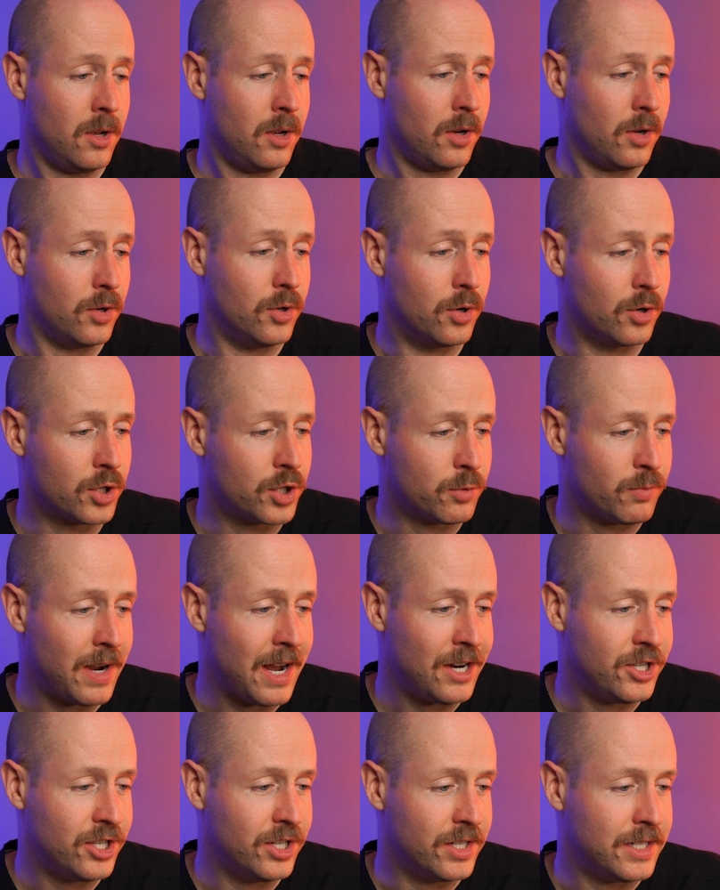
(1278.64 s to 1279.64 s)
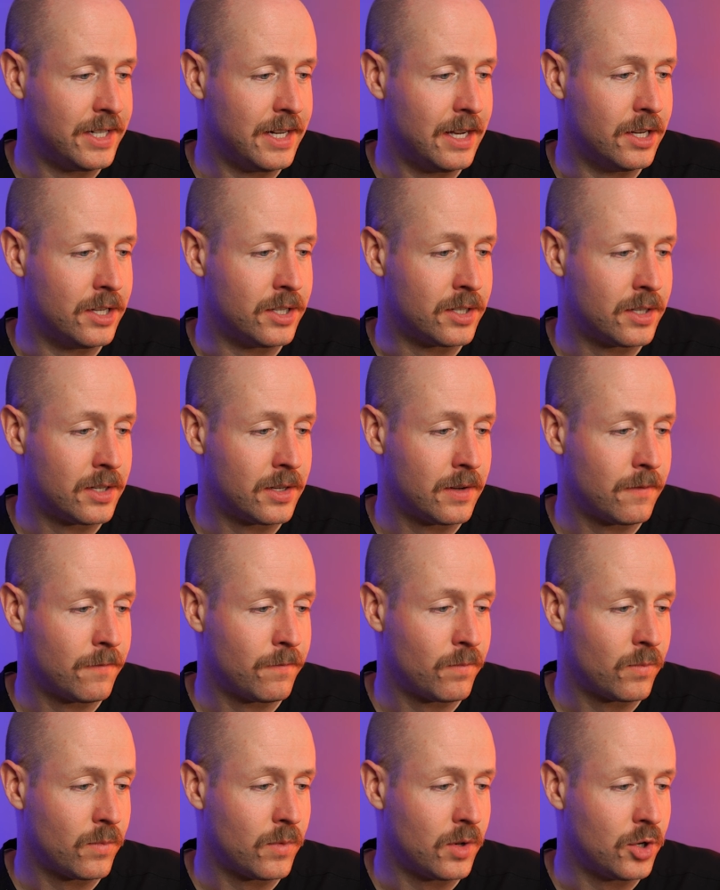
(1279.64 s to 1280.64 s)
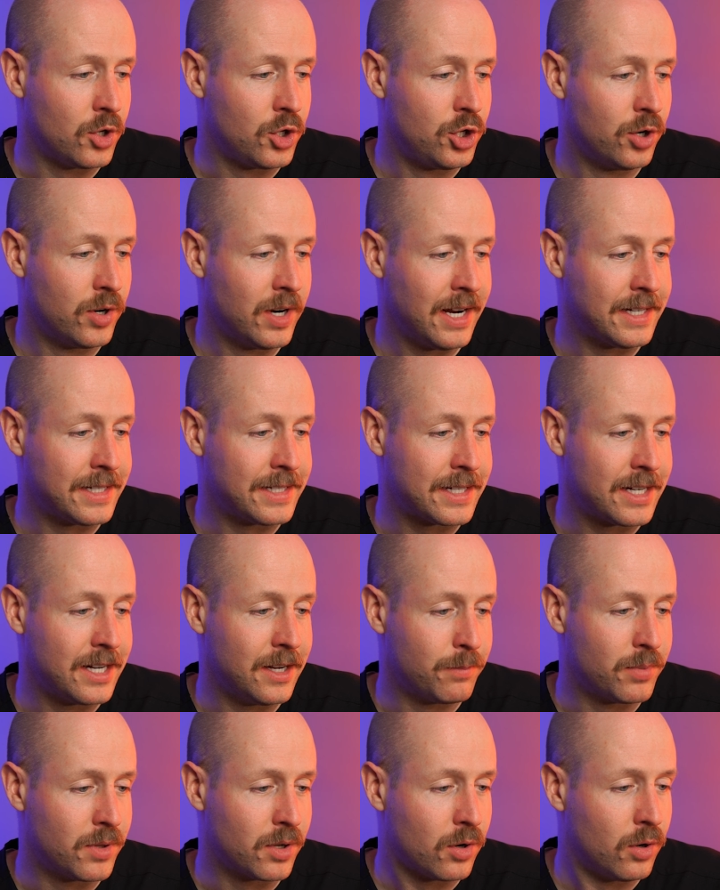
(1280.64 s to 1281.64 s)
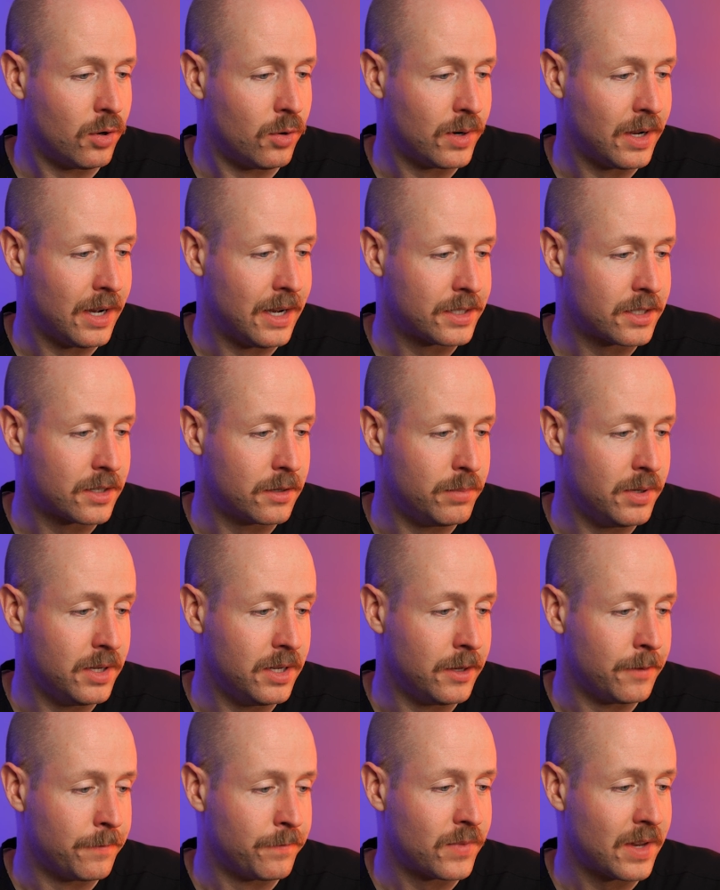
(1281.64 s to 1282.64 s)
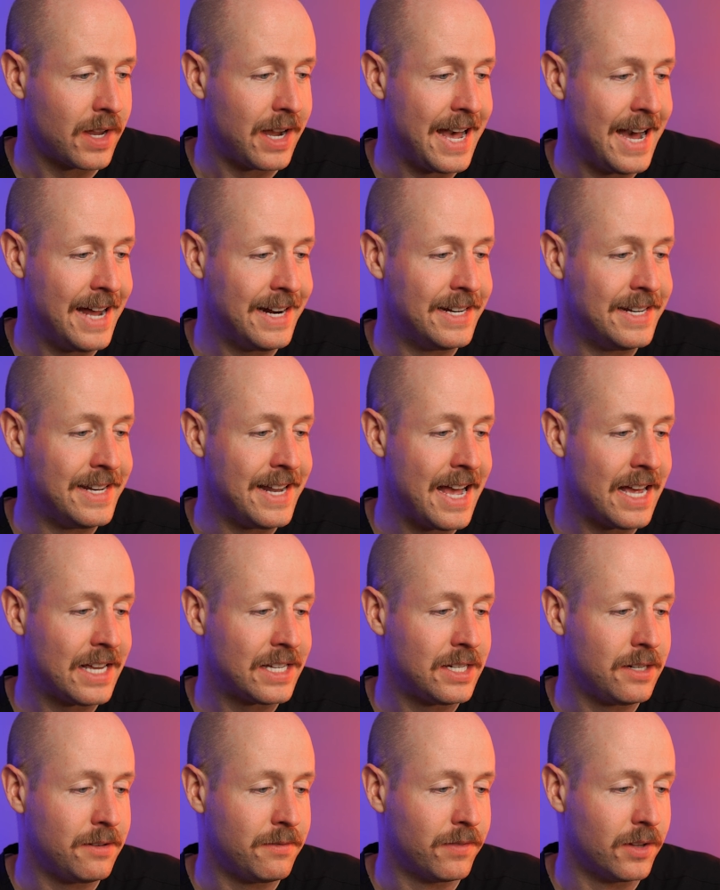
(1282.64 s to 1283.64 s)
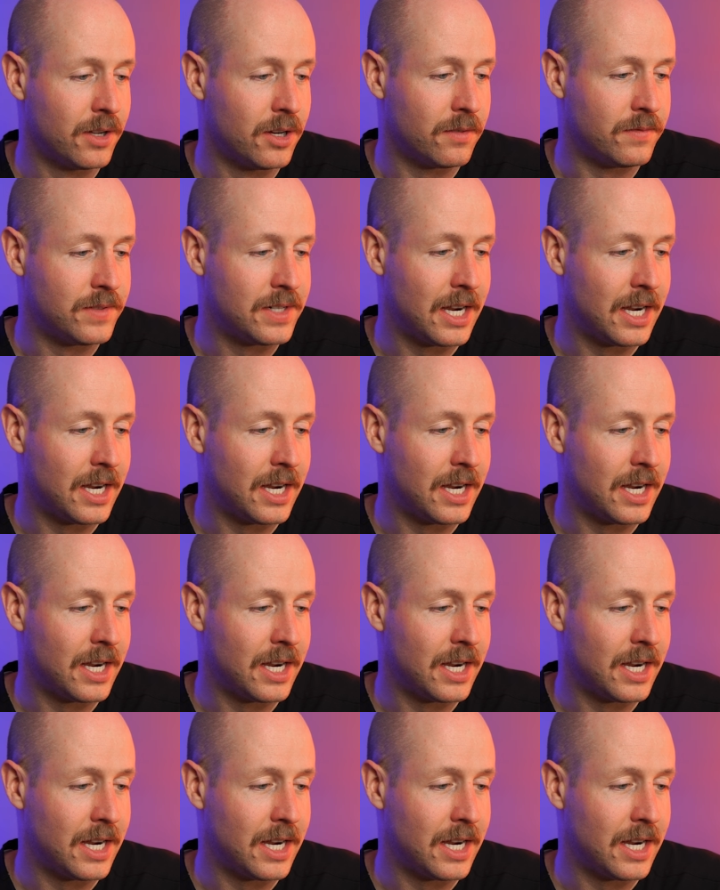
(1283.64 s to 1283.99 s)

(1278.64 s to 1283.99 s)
Nurse Ratchet says, should I skip the colonoscopy? I had a nasty flare of